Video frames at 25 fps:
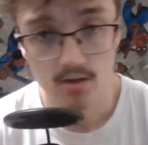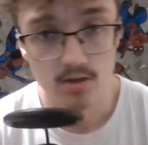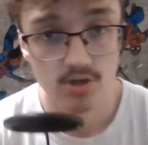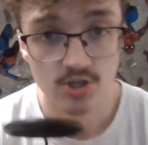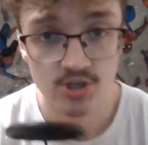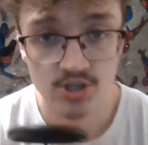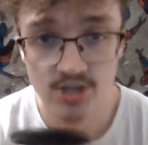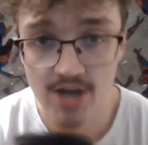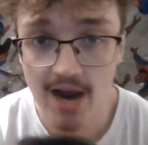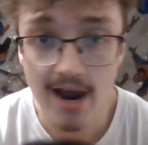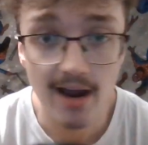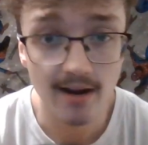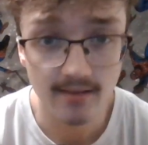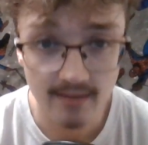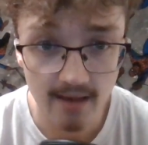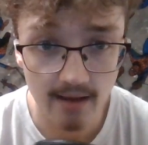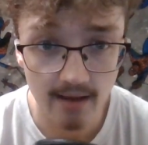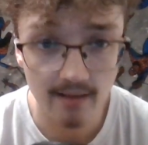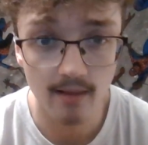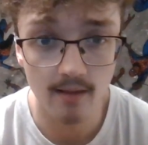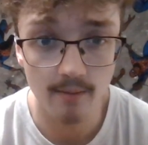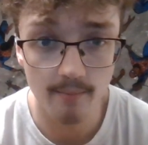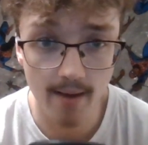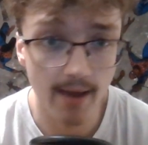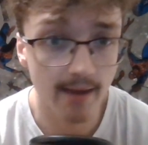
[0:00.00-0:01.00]

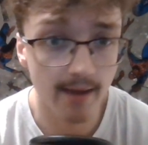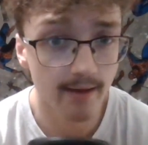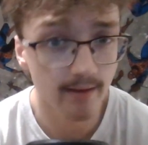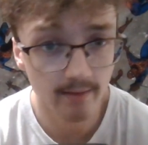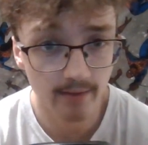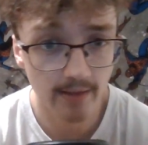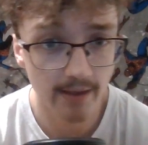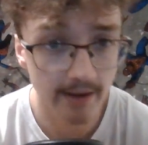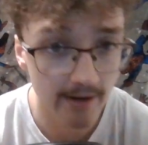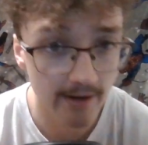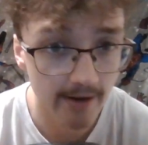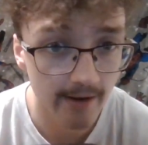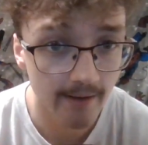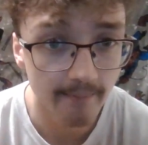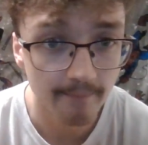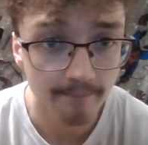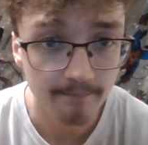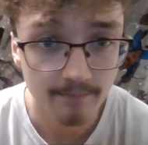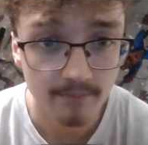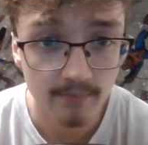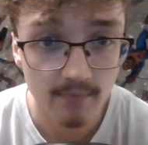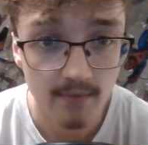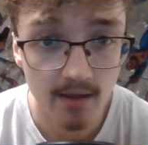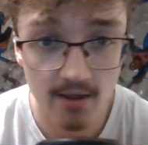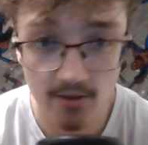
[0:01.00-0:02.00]
Della Maddalena
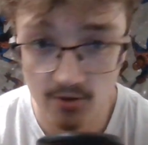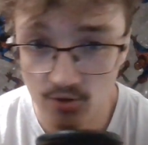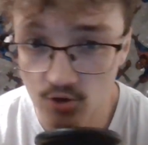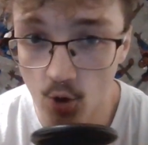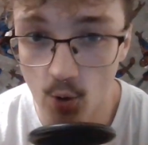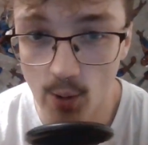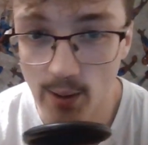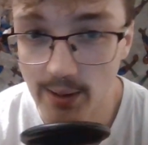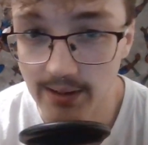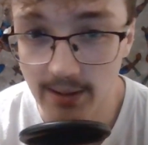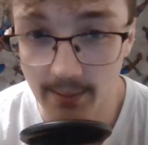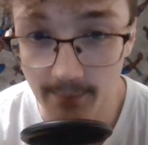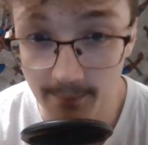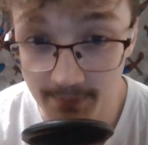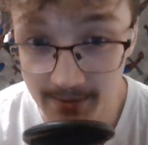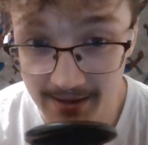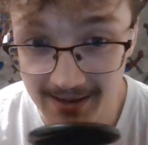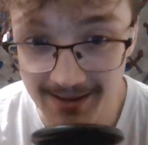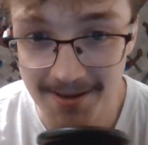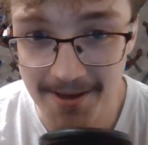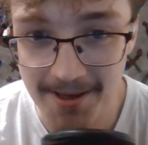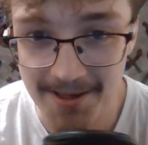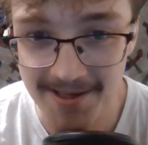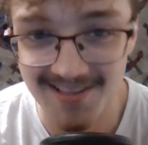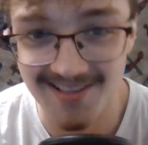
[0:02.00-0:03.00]
is going to
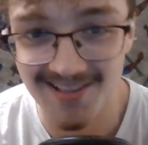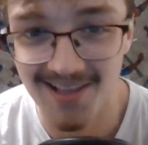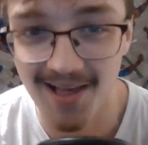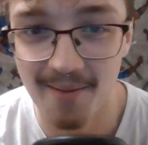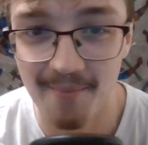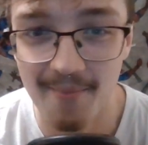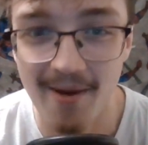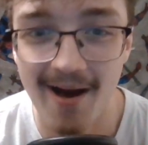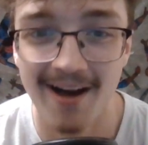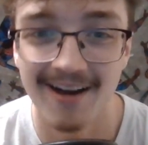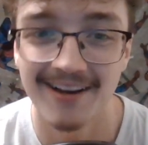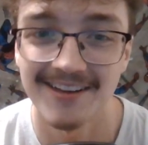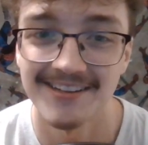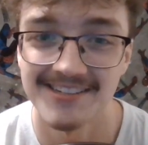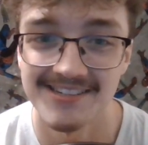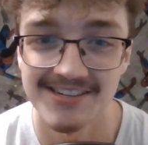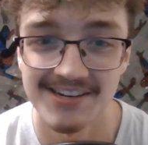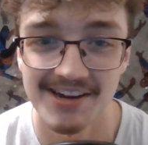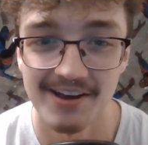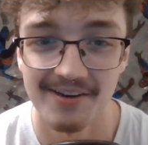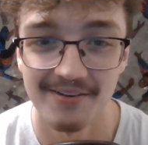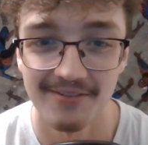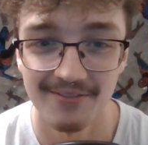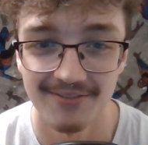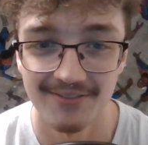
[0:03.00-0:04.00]
beat Islam
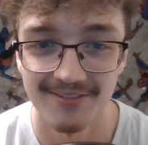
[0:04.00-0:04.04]
Makhachev.